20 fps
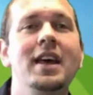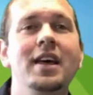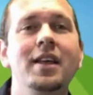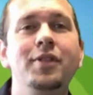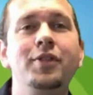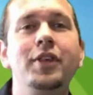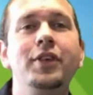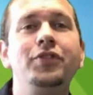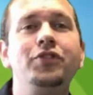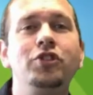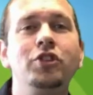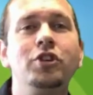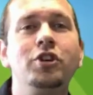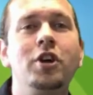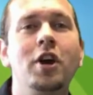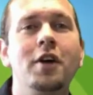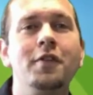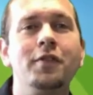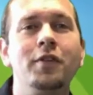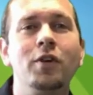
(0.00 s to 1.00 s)
this should
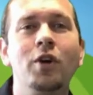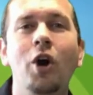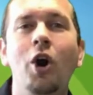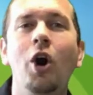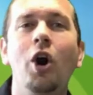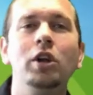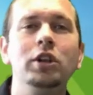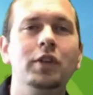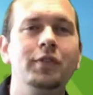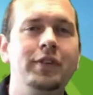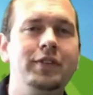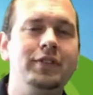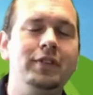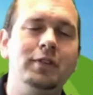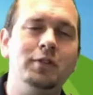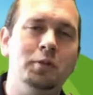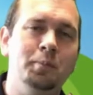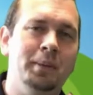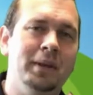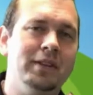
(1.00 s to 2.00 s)
cover all of his
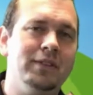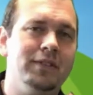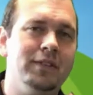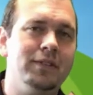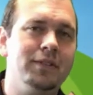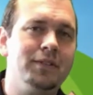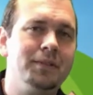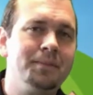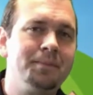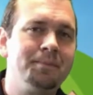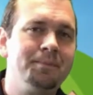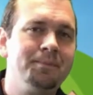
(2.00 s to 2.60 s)
expenses.